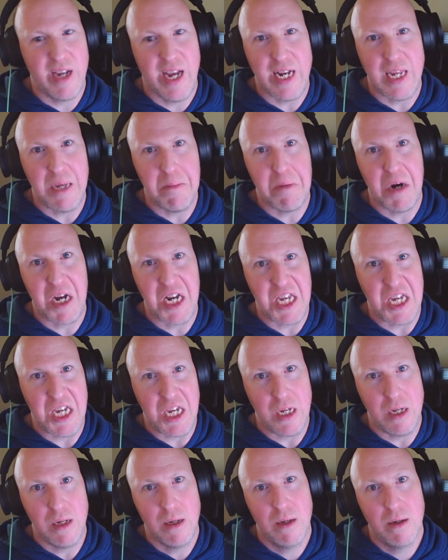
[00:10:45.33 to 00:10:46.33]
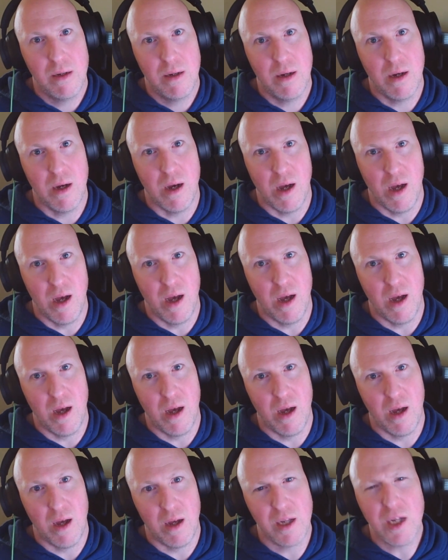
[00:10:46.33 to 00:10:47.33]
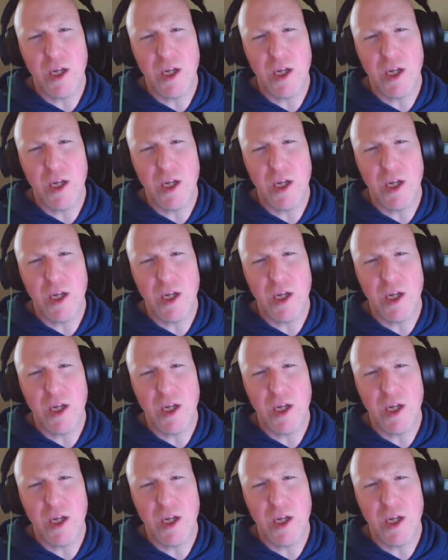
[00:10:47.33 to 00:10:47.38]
anybody, getting